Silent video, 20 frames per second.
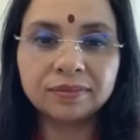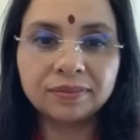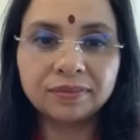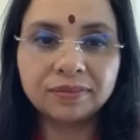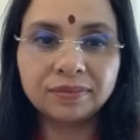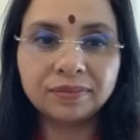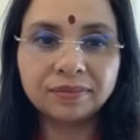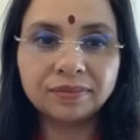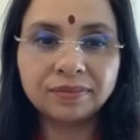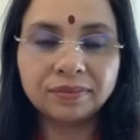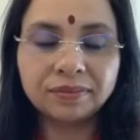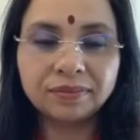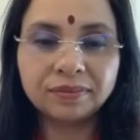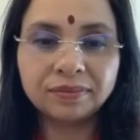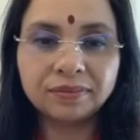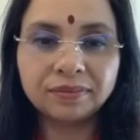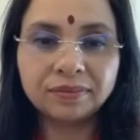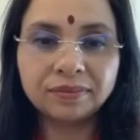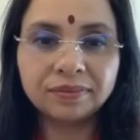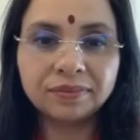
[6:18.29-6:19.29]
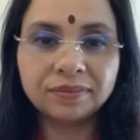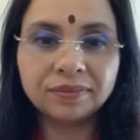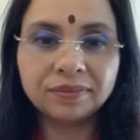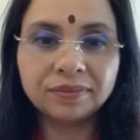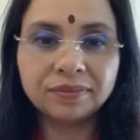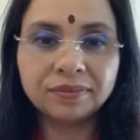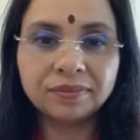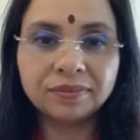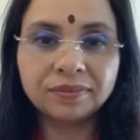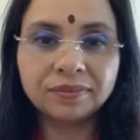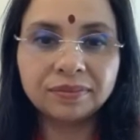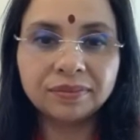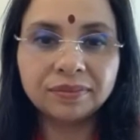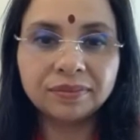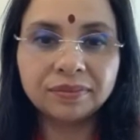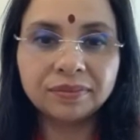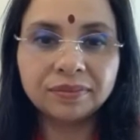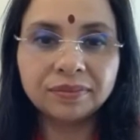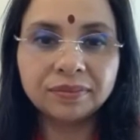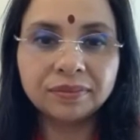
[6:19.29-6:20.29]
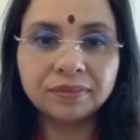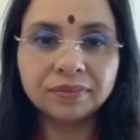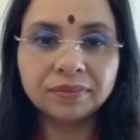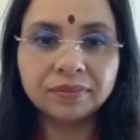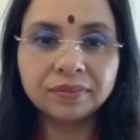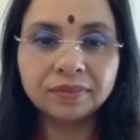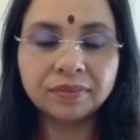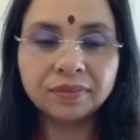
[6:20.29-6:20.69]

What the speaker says: Nothing is said.